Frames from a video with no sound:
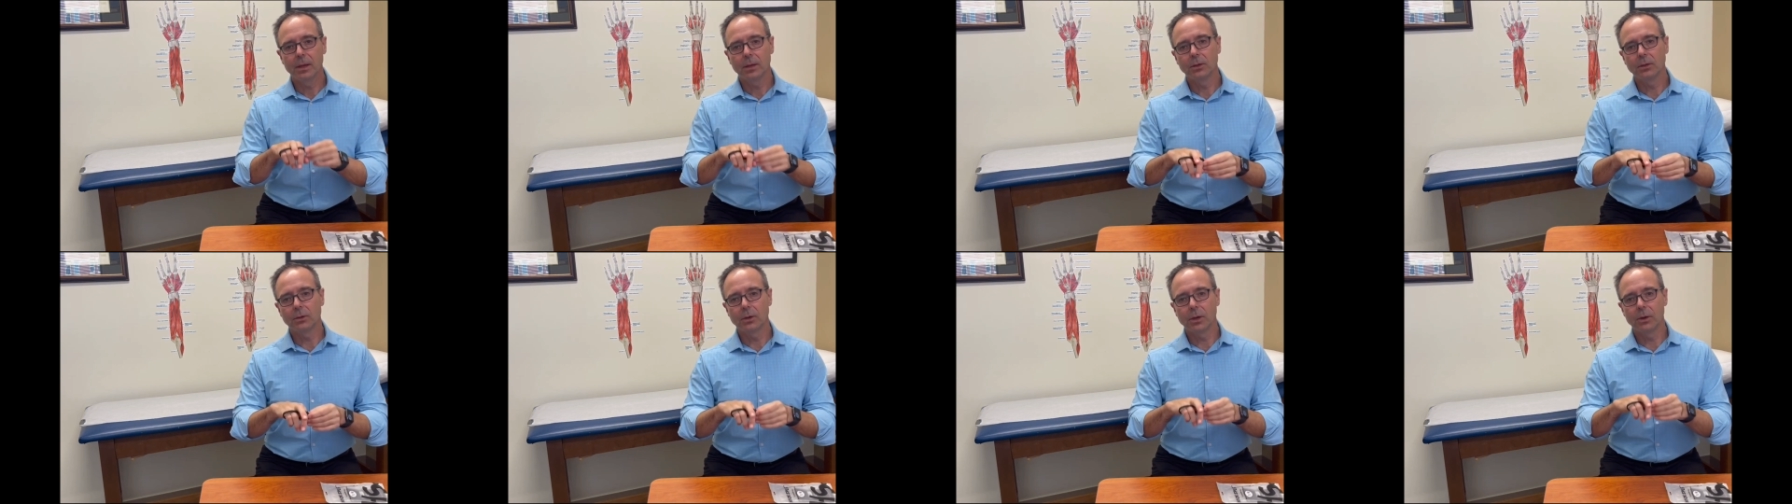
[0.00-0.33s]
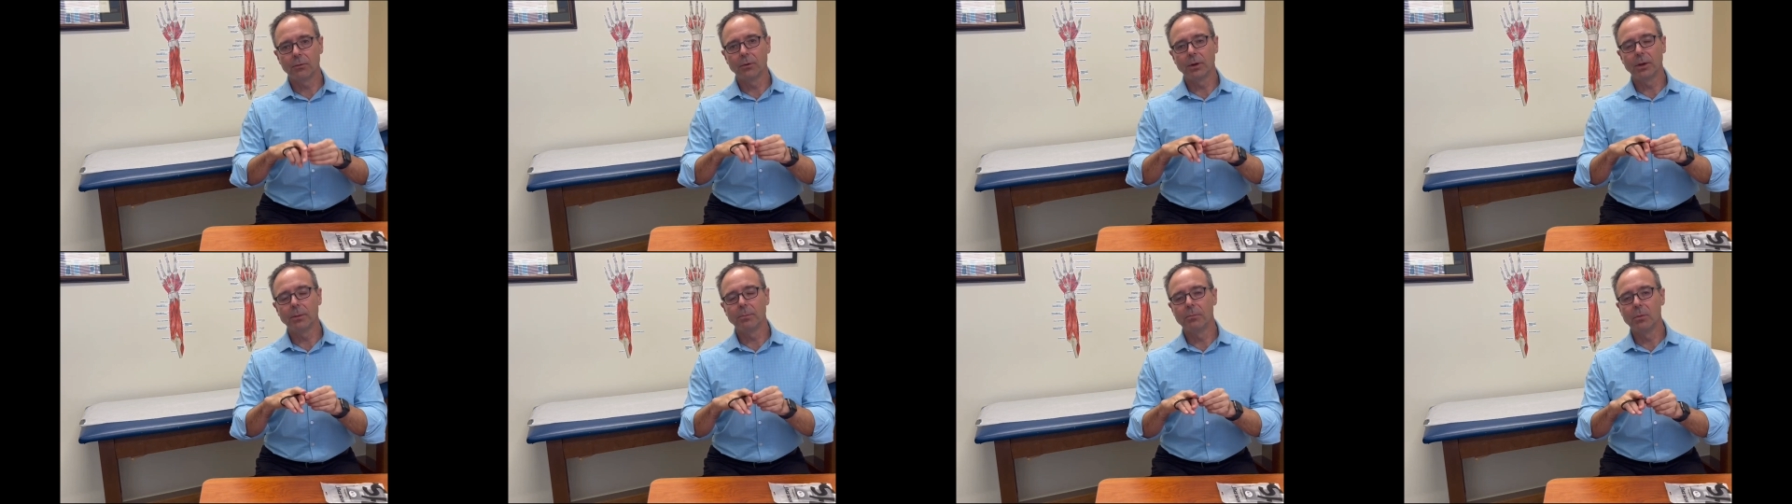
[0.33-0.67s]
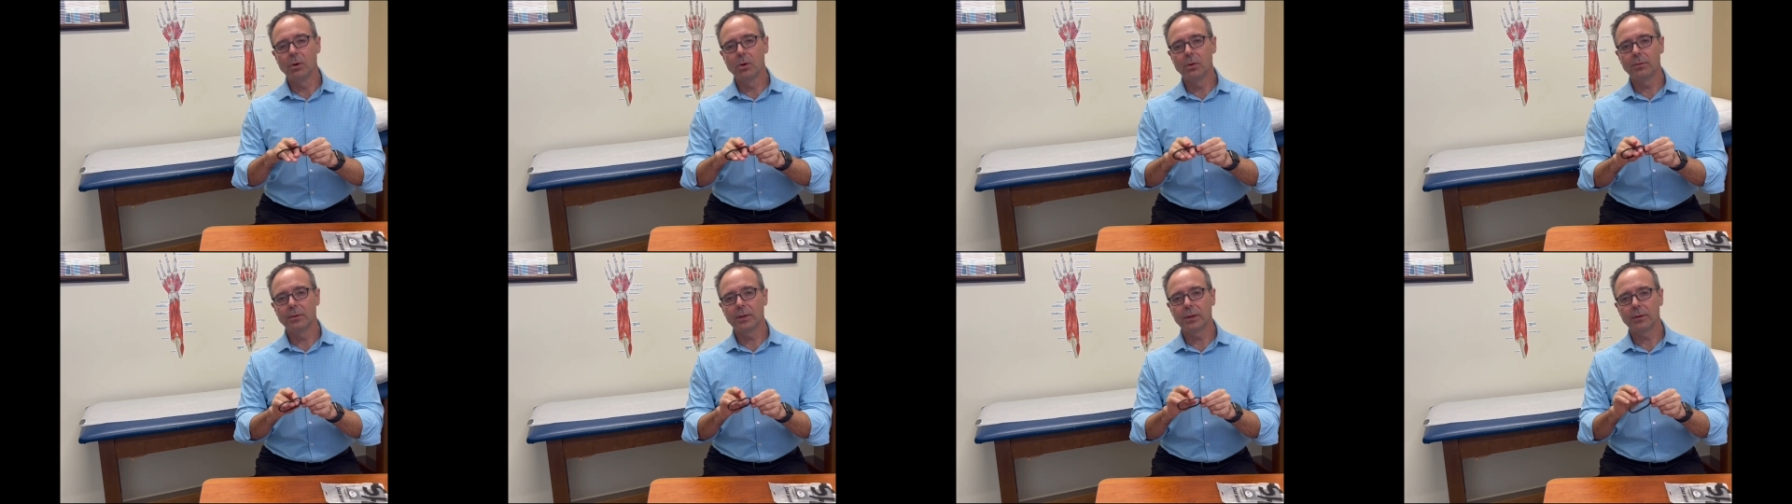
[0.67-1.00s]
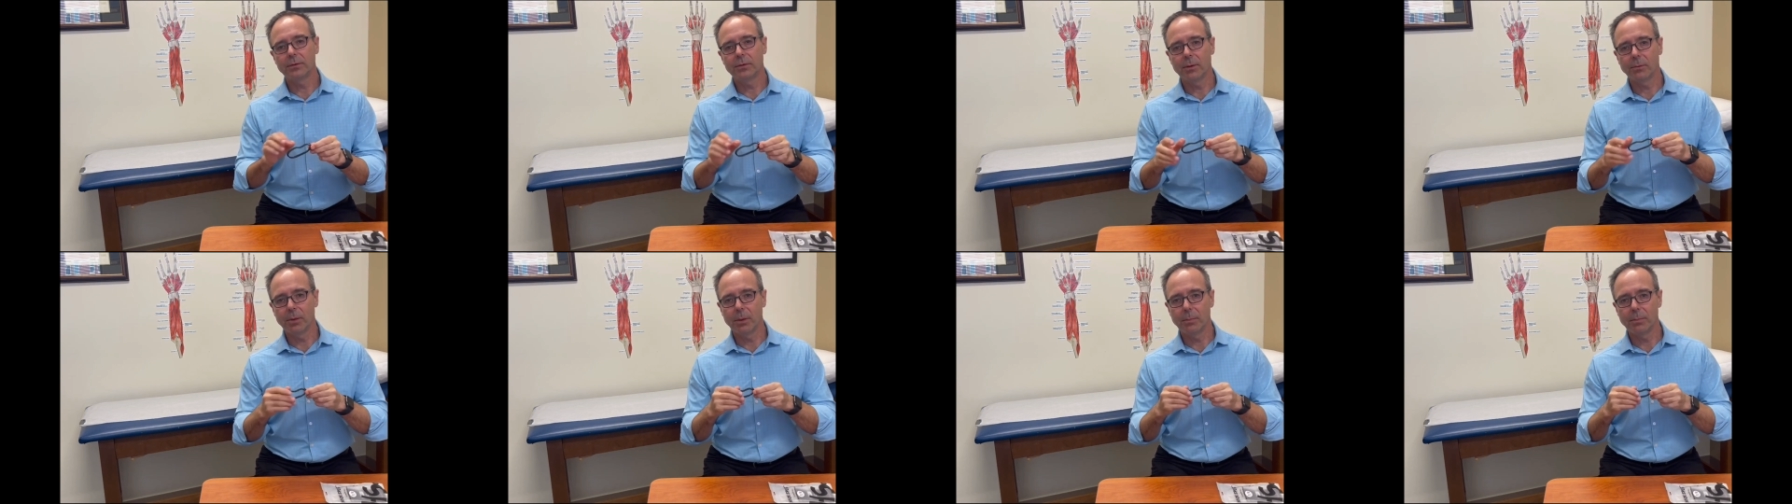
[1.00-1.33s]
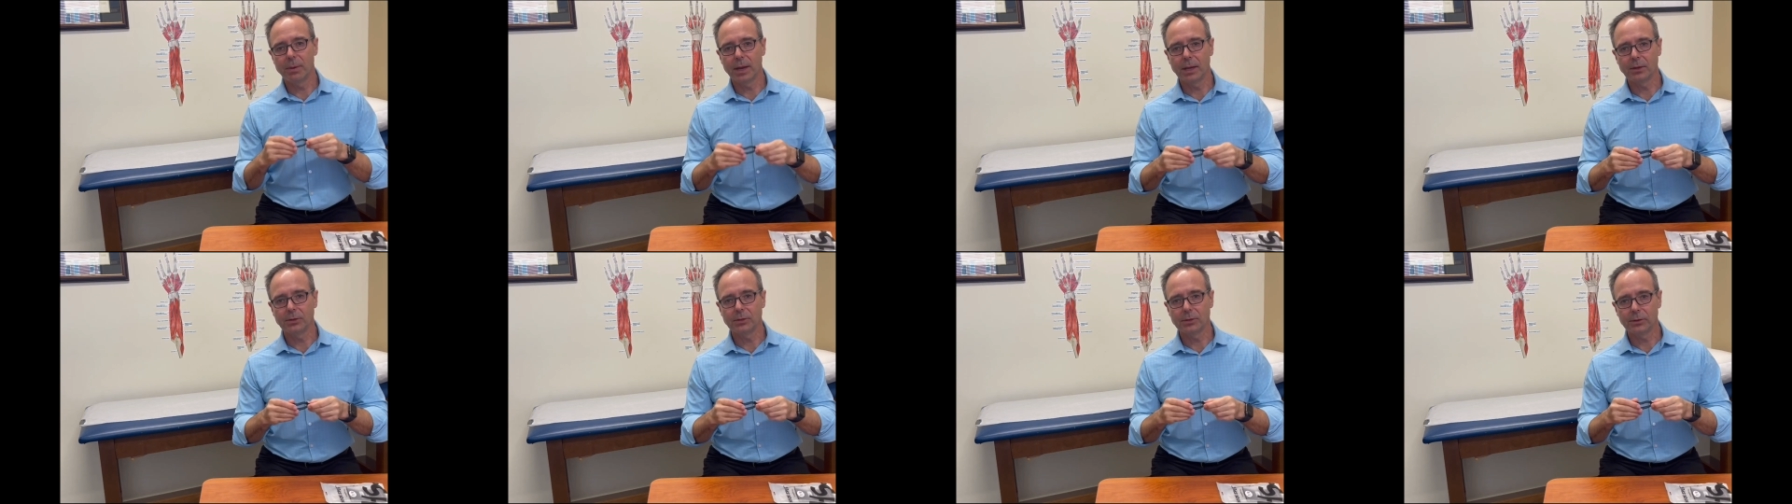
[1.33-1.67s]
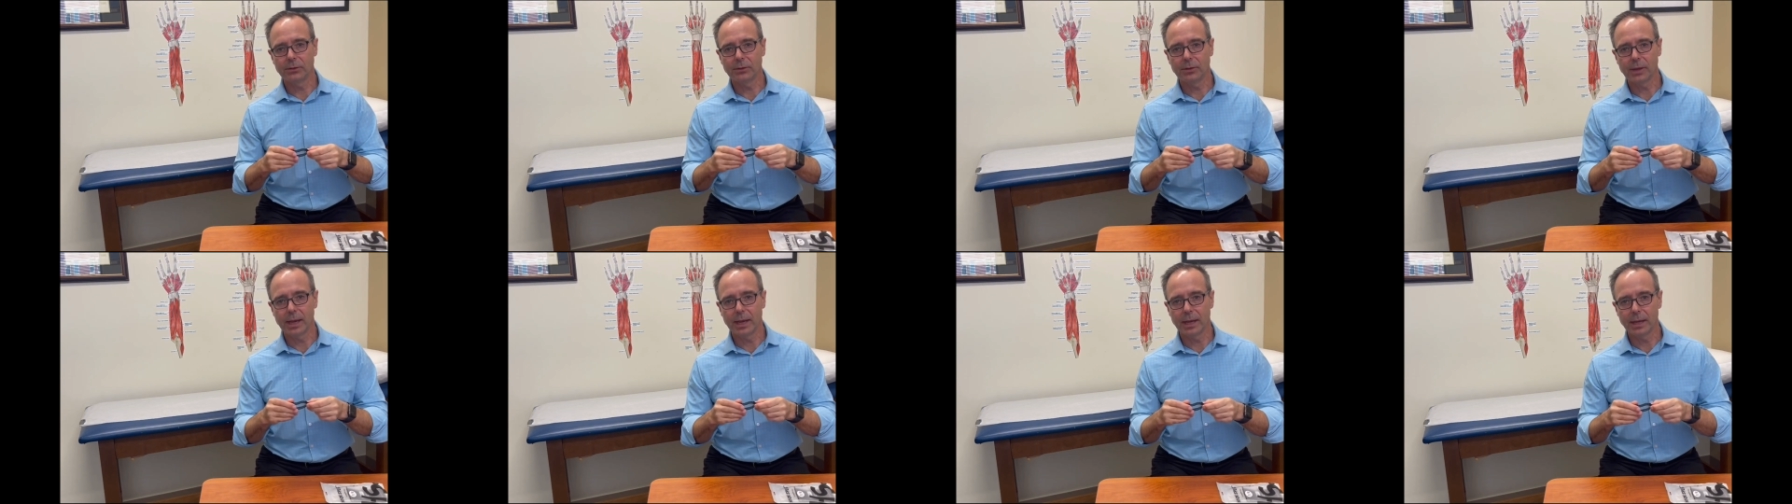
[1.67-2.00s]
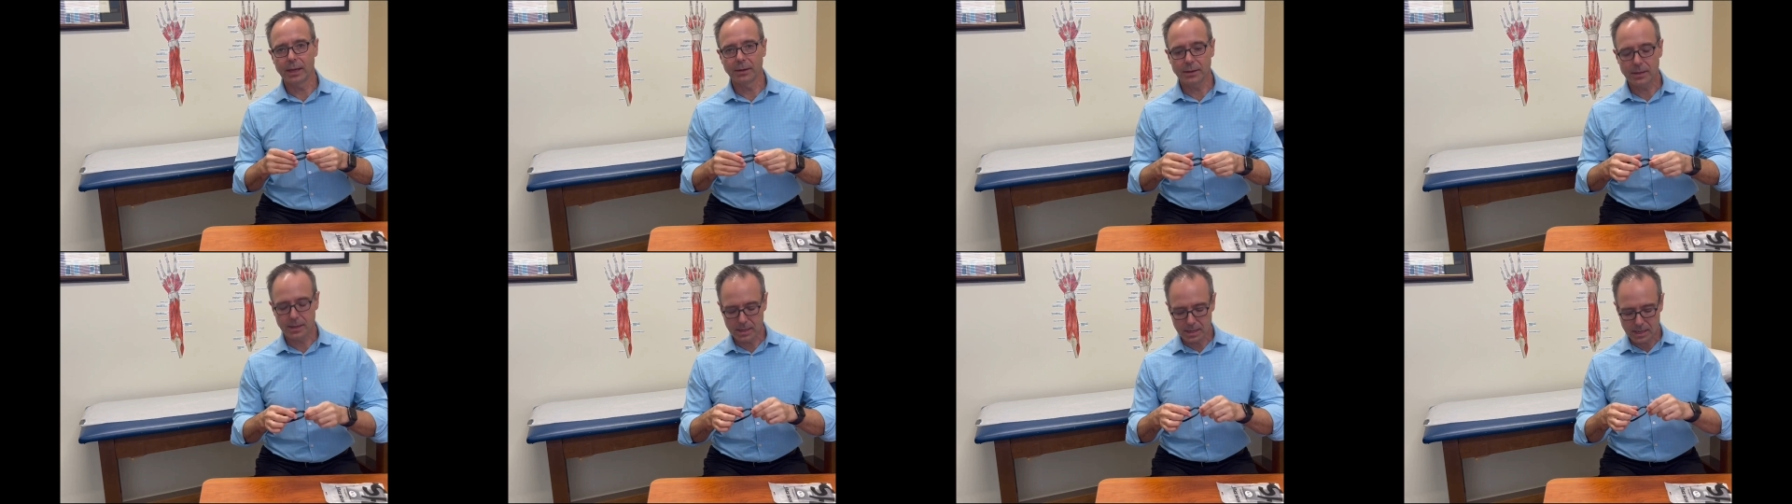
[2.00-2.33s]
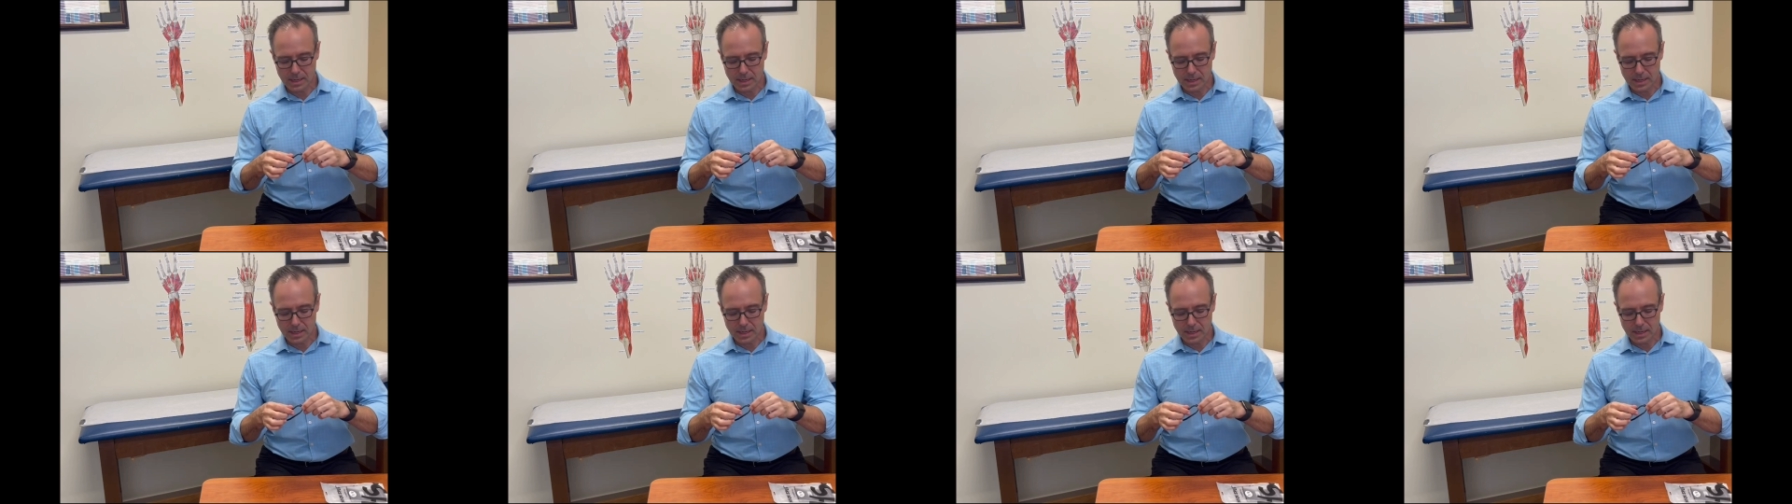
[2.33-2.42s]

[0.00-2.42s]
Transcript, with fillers: you can remove it from the patient's hand